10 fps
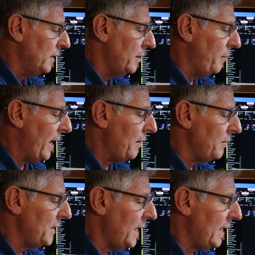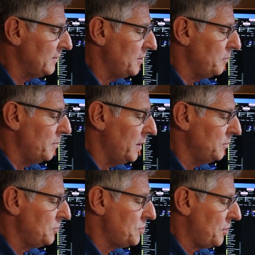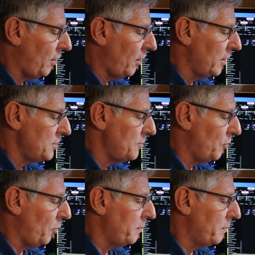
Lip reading: The battery that has the most charge will